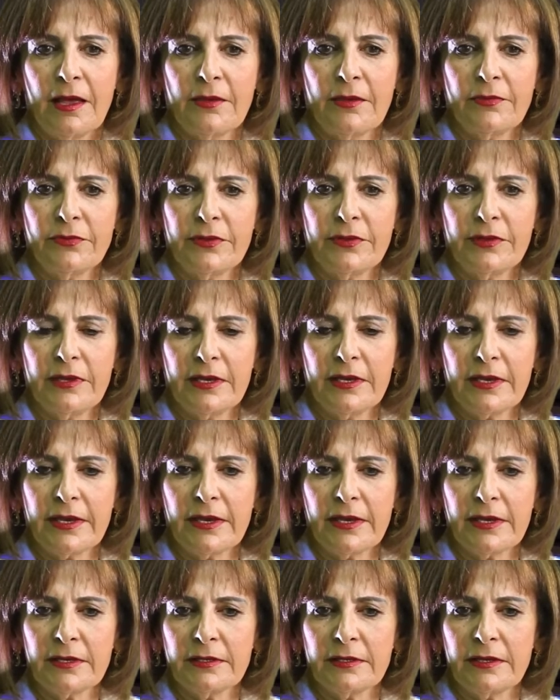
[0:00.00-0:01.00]
And he
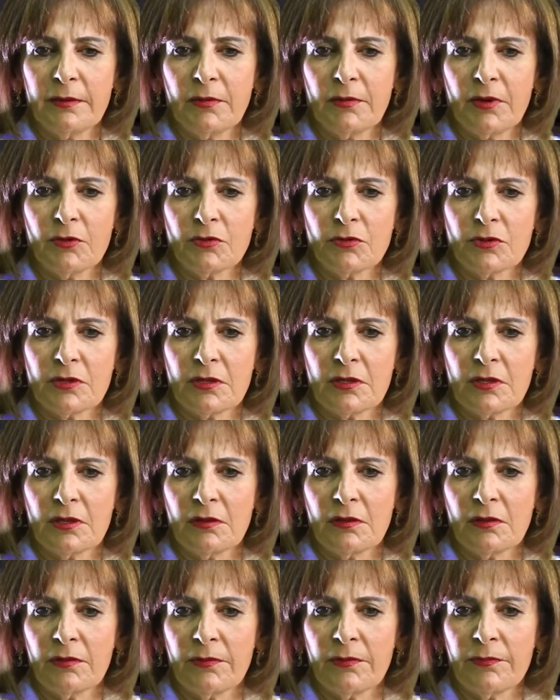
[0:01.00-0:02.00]
cared about
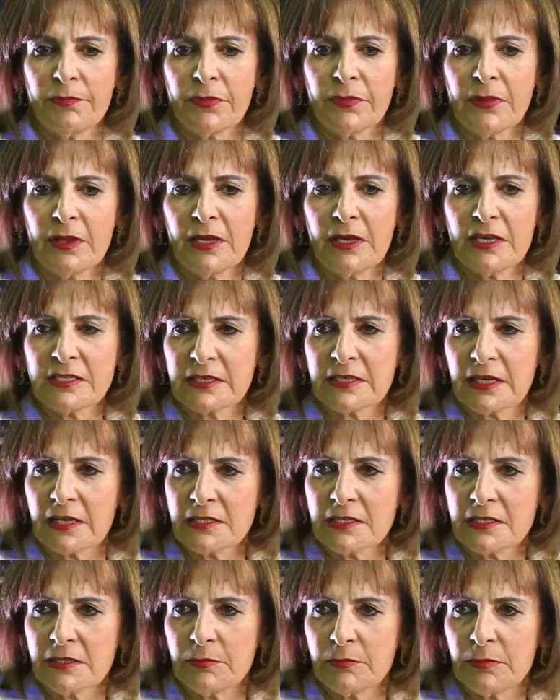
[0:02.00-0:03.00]
his
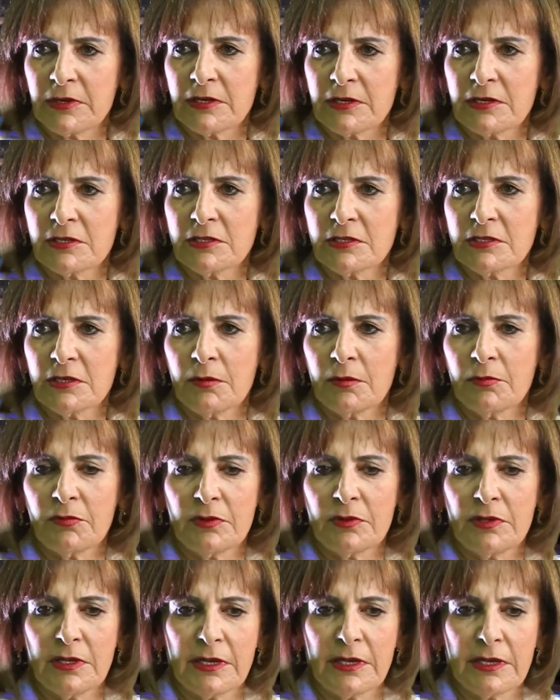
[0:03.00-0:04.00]
customers,
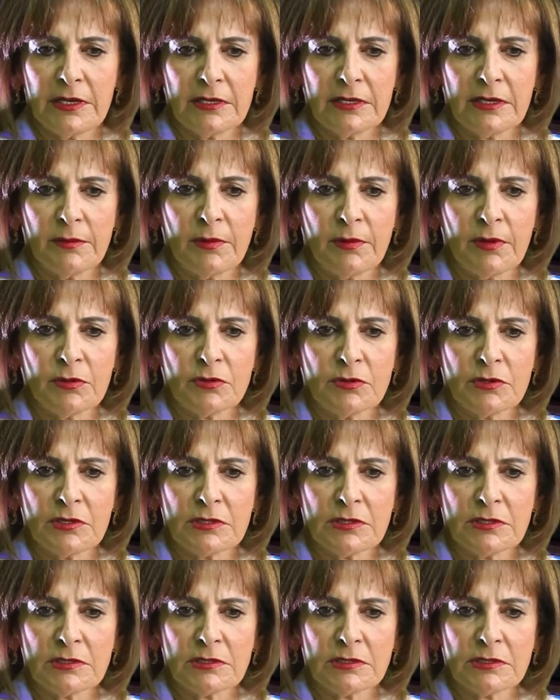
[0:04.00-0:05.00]
he cared about
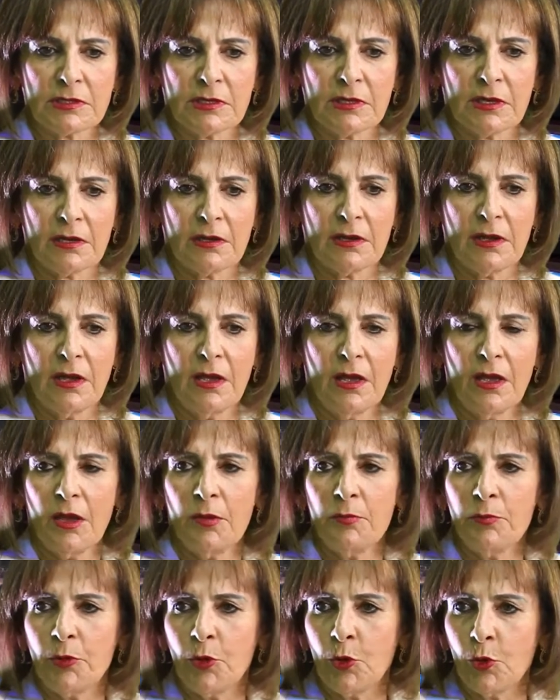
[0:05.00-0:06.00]
his
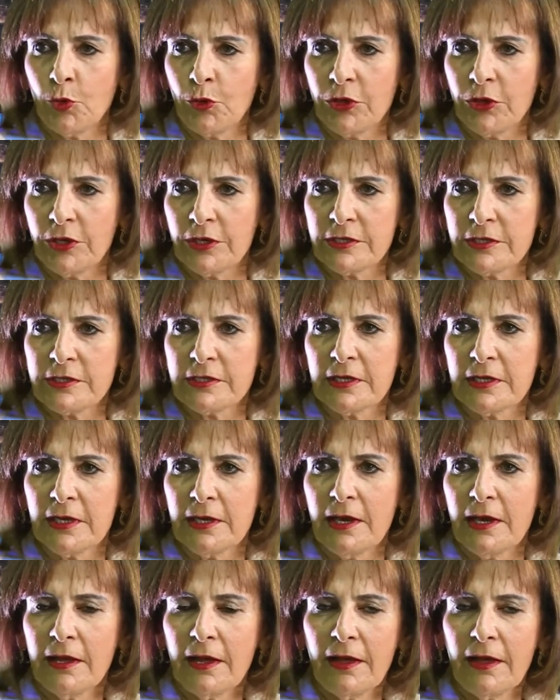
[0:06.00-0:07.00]
employees,